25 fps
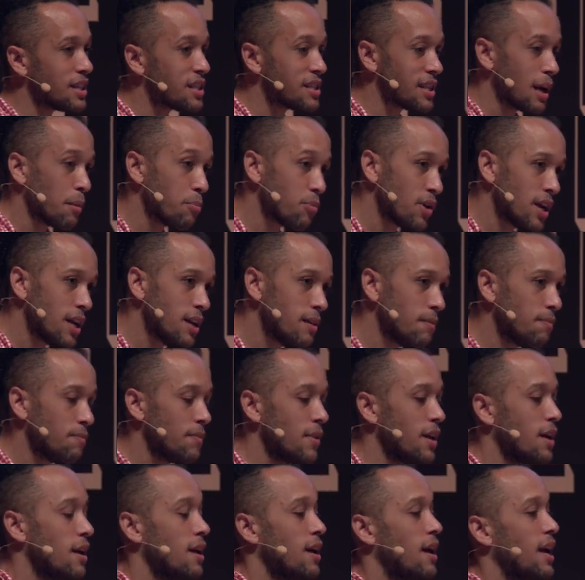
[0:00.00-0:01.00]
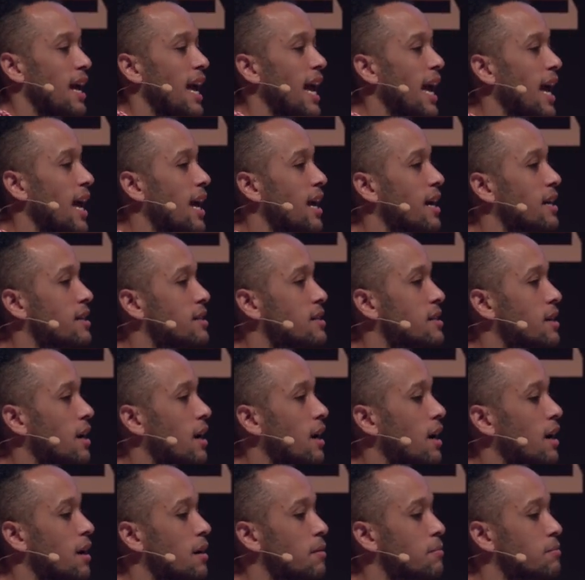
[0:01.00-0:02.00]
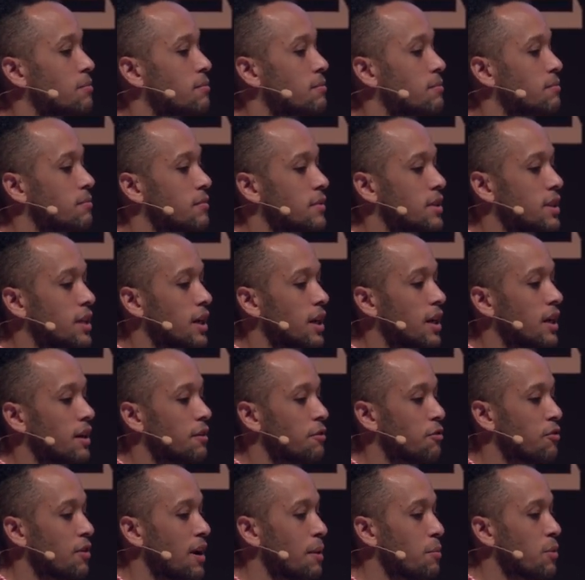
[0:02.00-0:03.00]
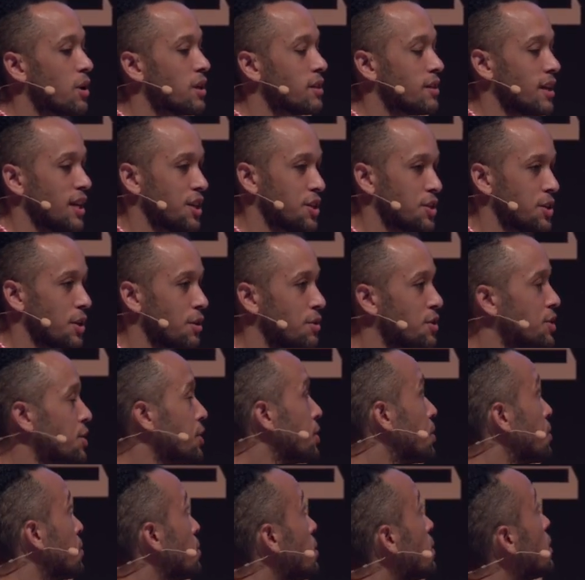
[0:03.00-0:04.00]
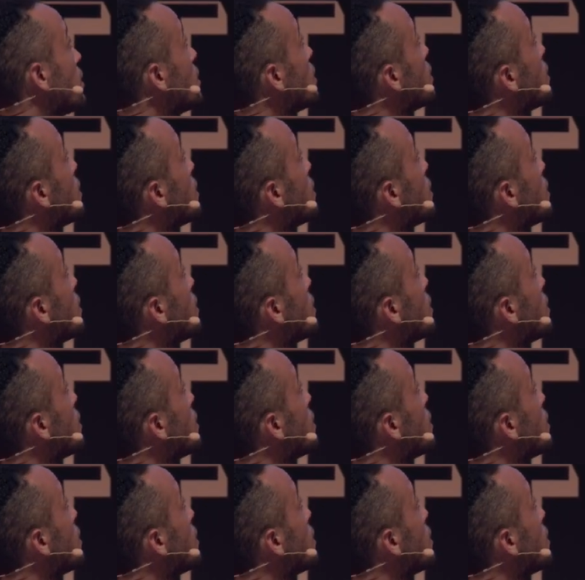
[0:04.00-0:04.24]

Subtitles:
separate. And the framework that I showed you,